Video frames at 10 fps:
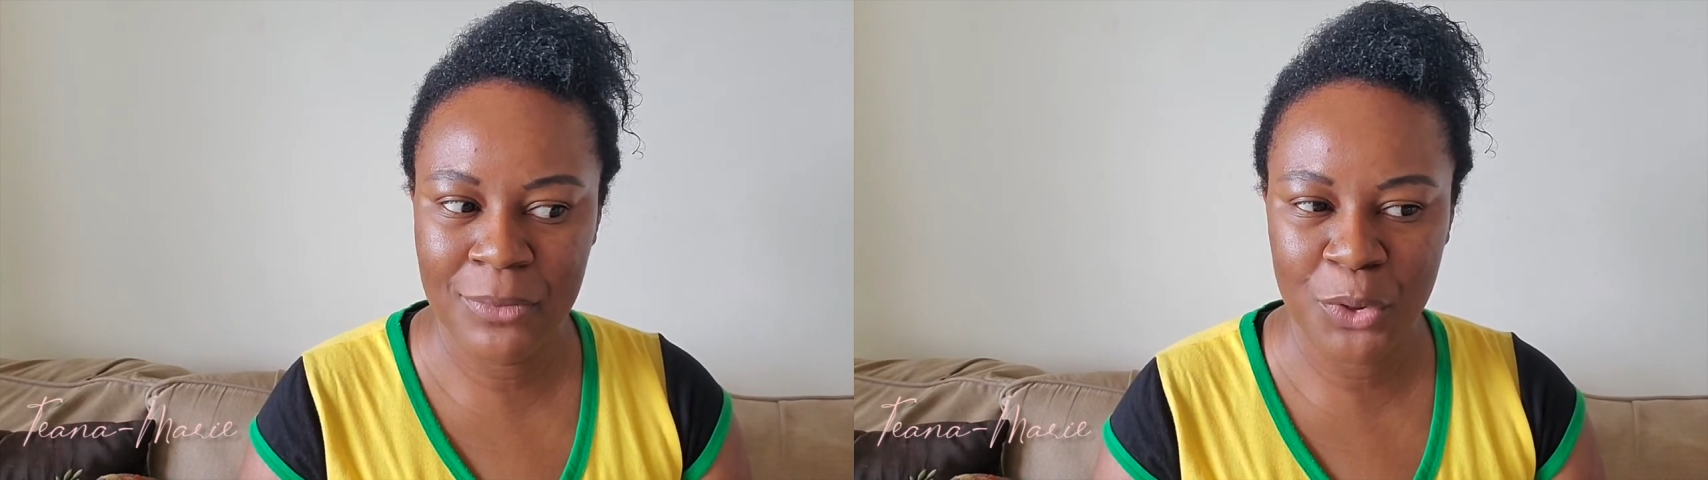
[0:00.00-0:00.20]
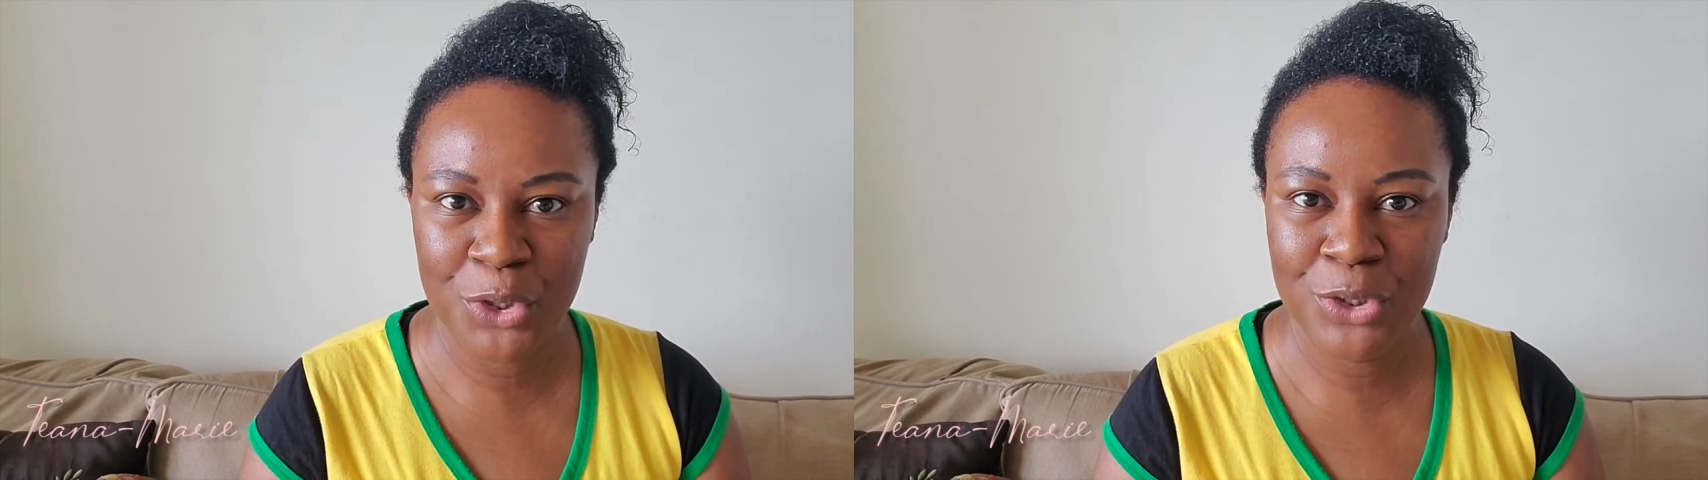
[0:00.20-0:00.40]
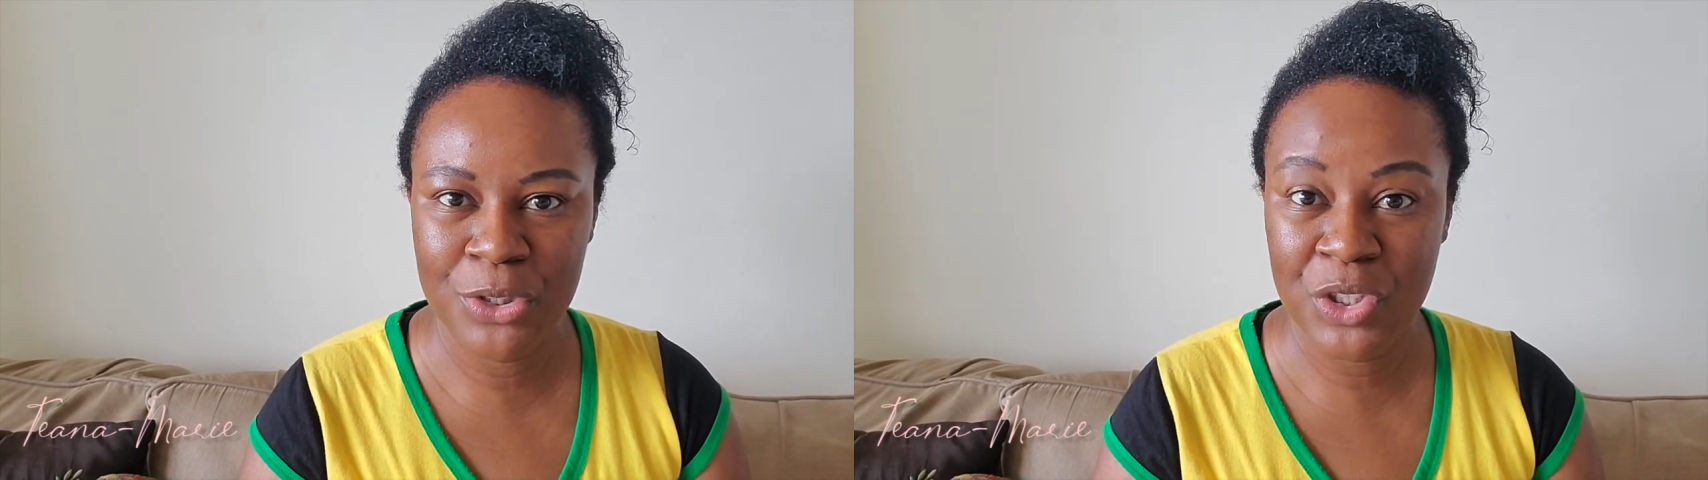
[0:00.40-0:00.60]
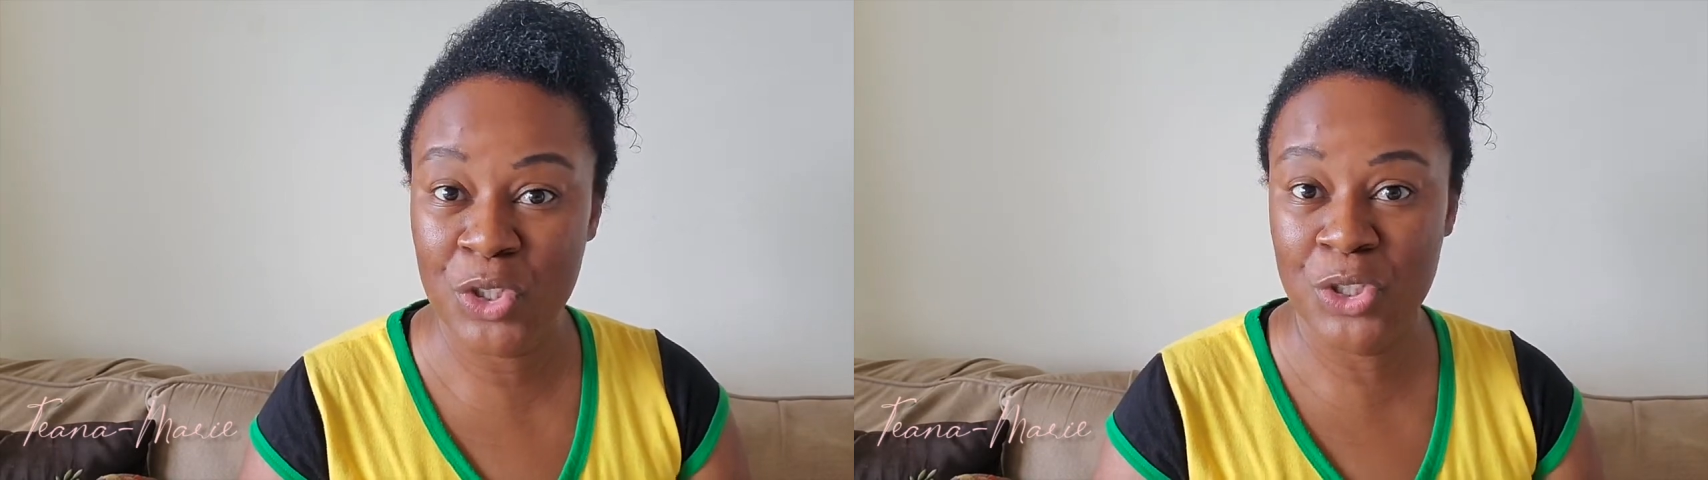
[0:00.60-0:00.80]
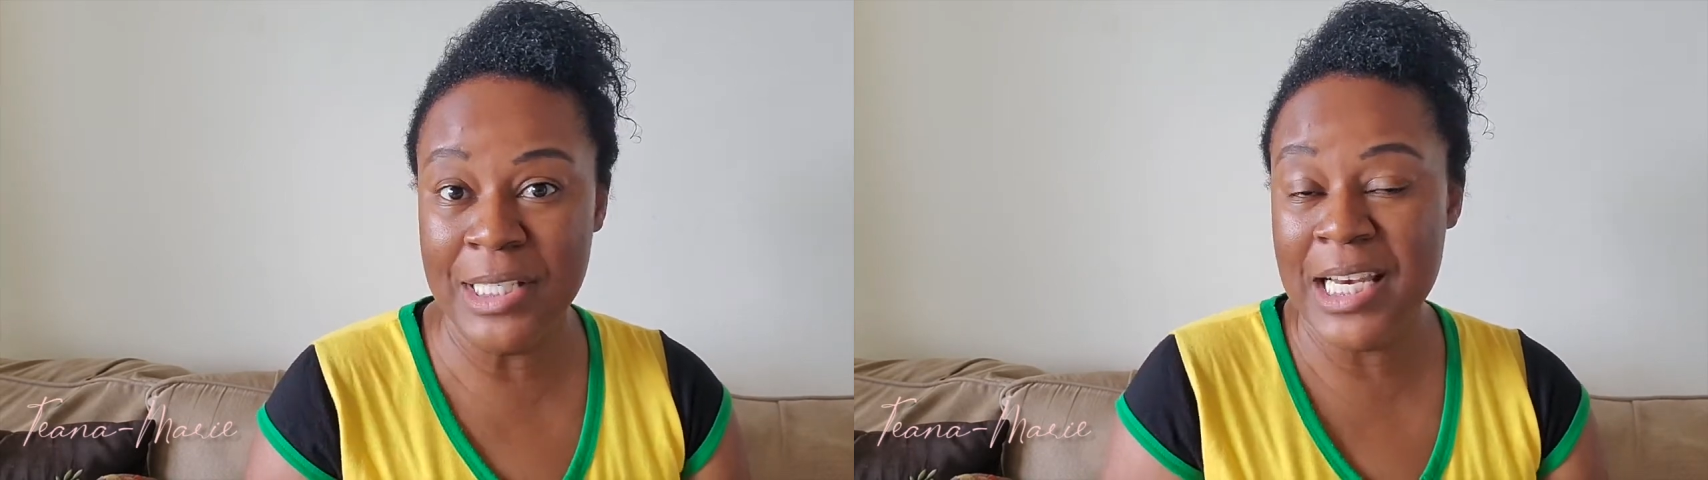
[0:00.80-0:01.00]
or
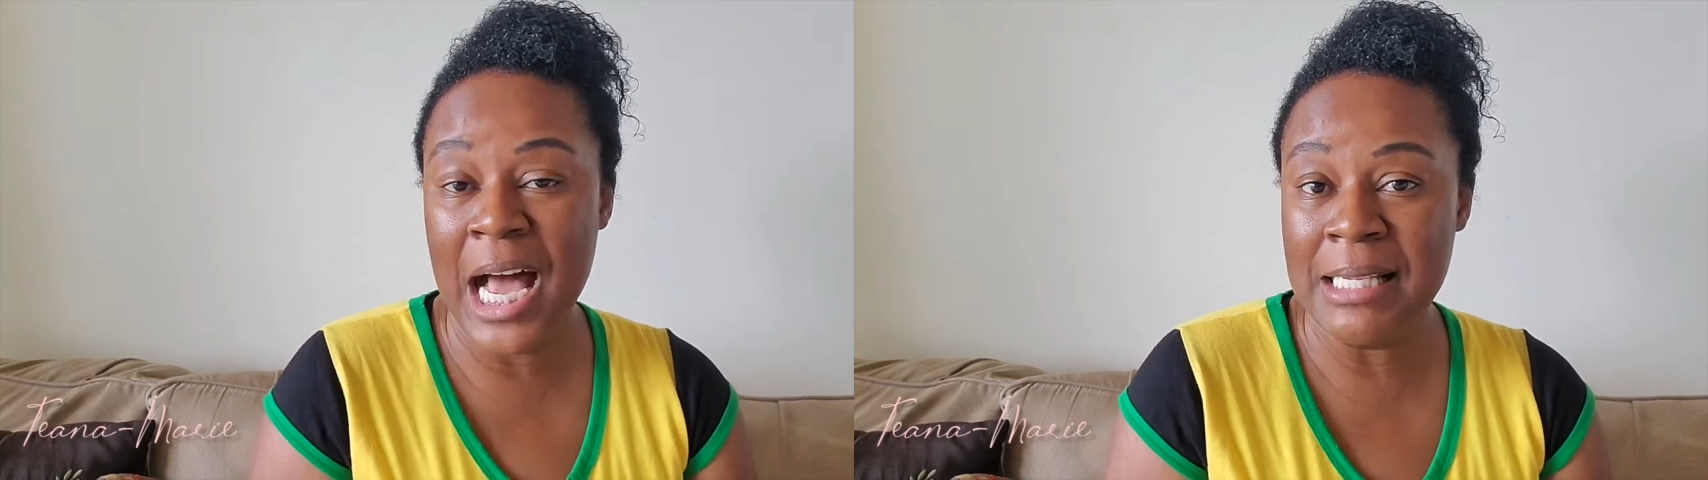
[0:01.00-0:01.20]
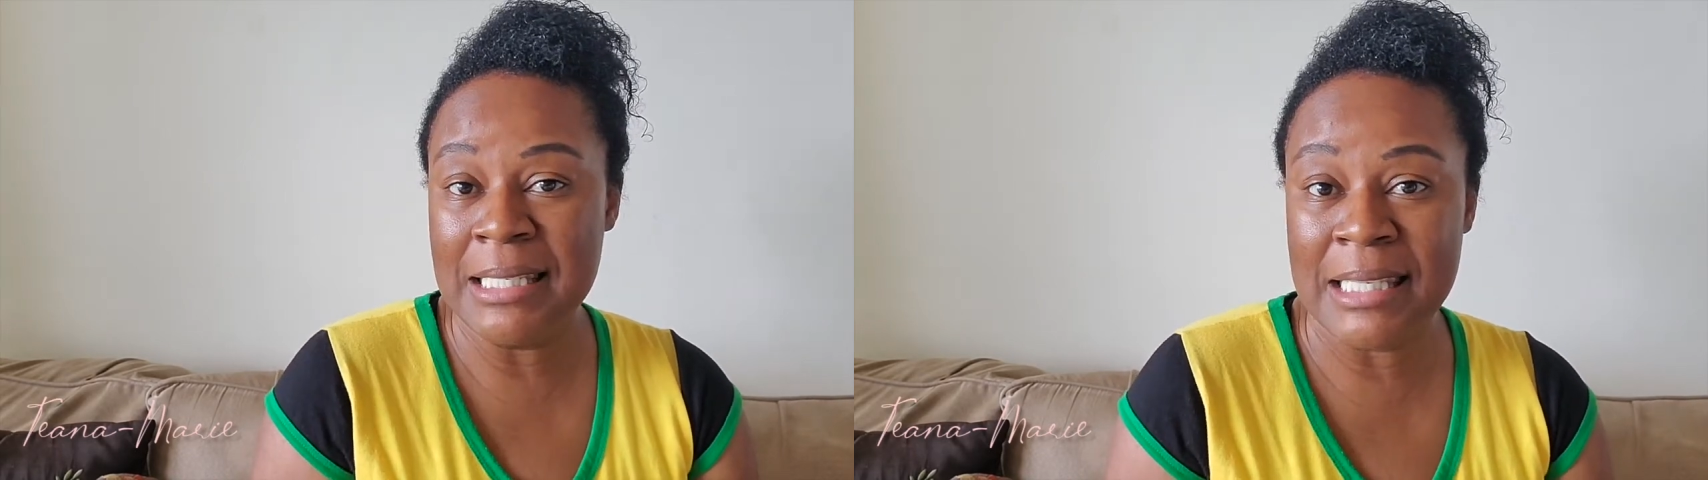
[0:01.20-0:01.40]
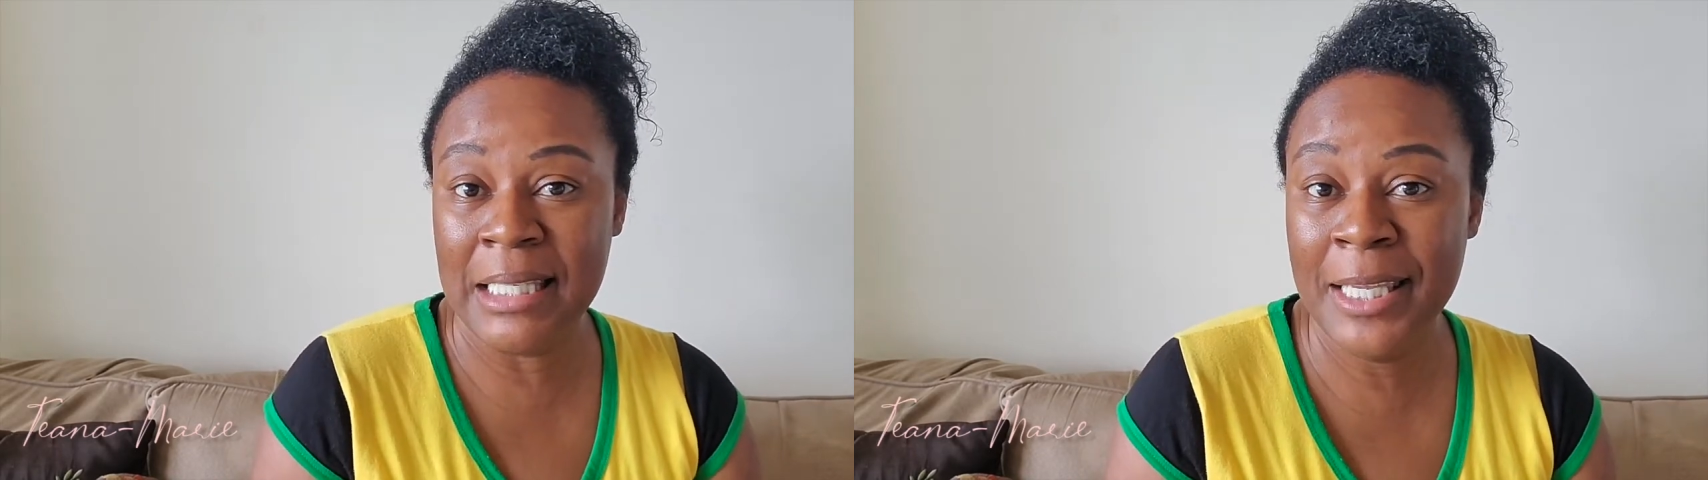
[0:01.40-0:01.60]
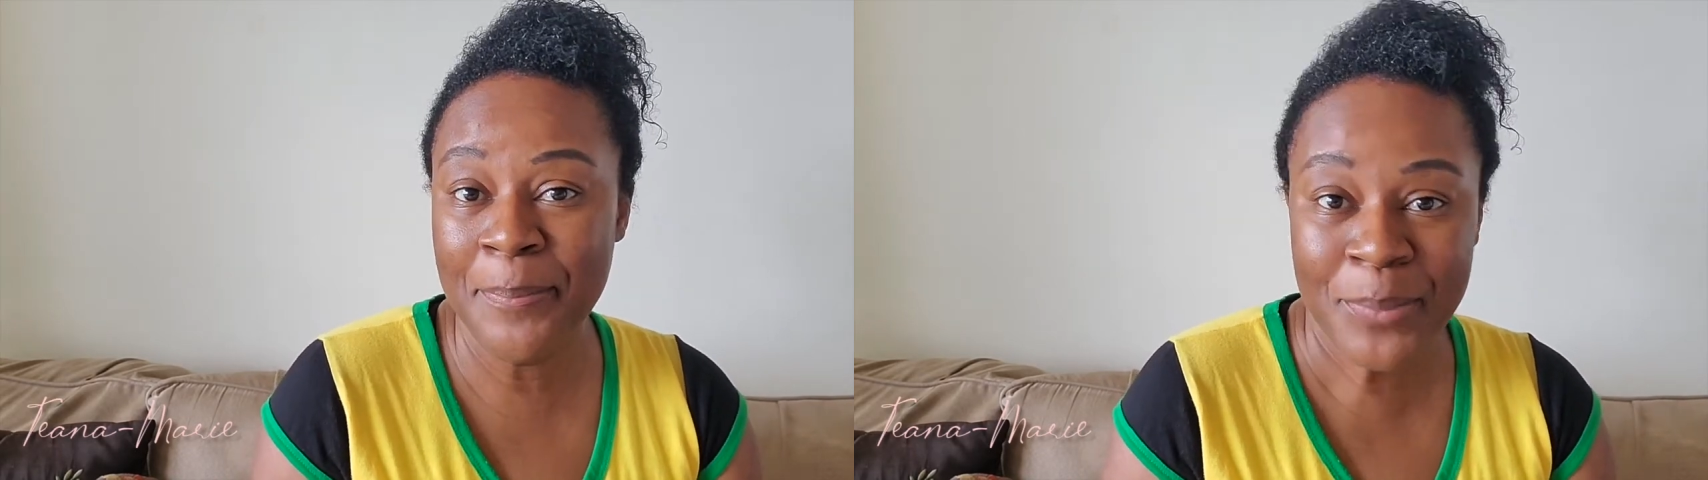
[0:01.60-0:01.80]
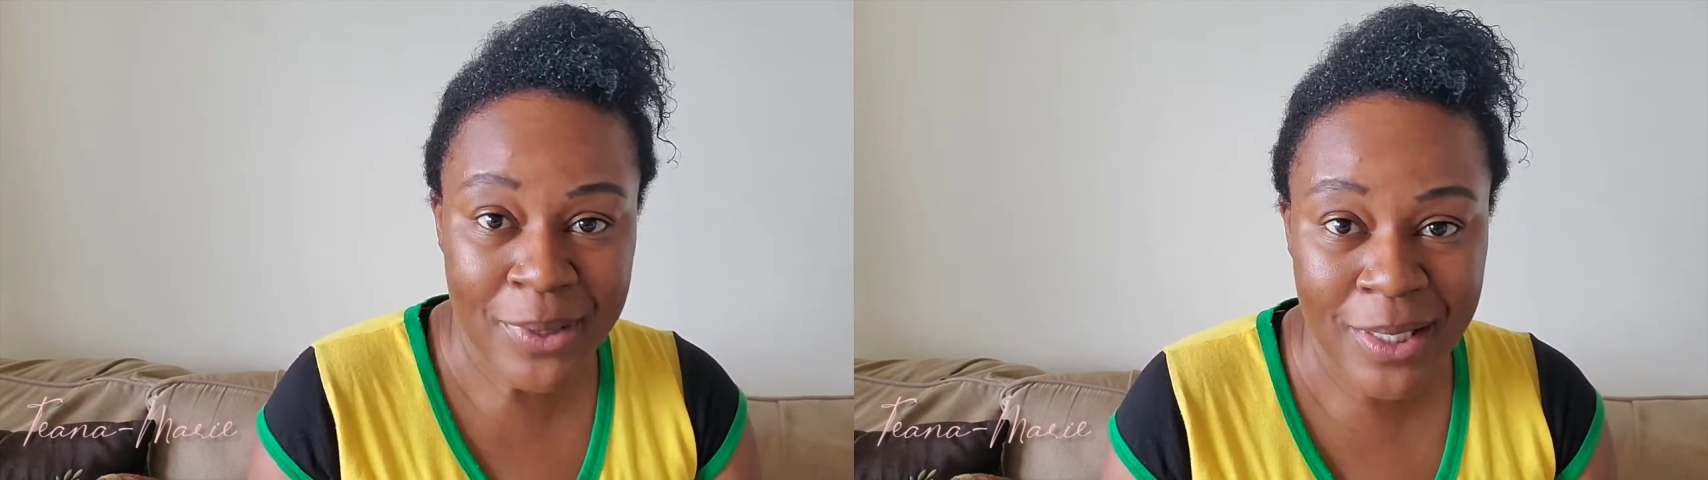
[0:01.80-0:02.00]
not sleep